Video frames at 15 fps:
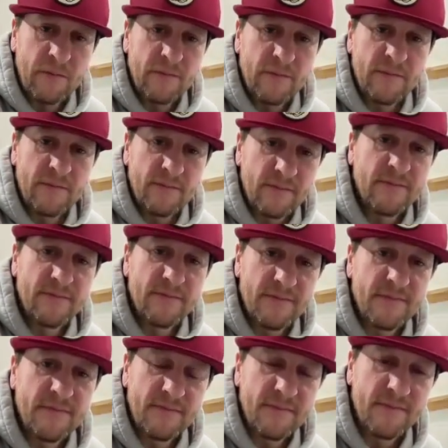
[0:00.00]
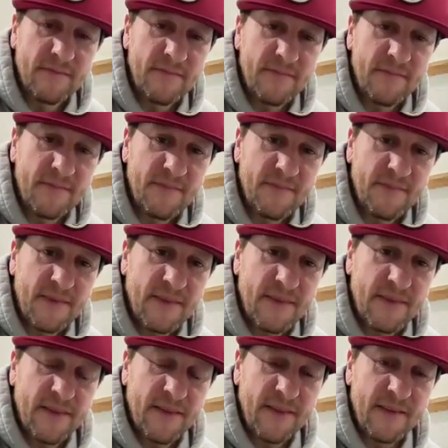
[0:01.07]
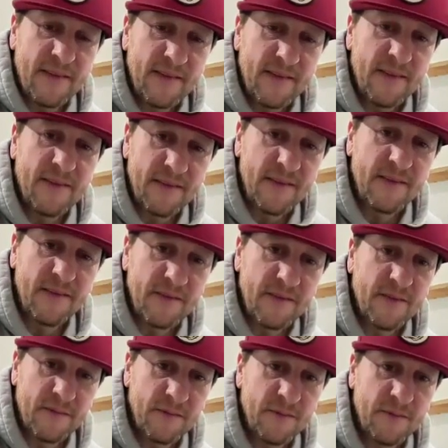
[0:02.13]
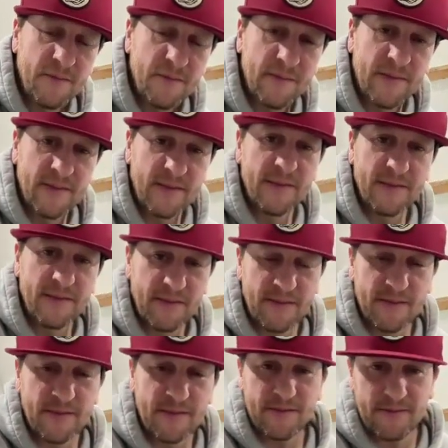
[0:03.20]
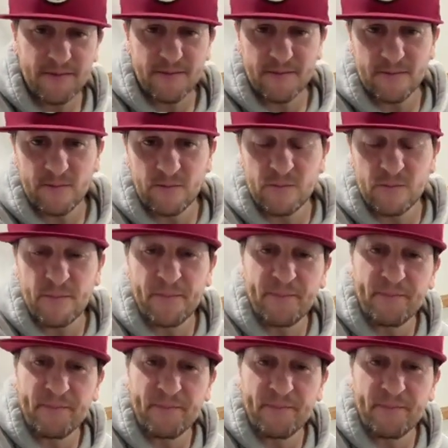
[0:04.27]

(silent)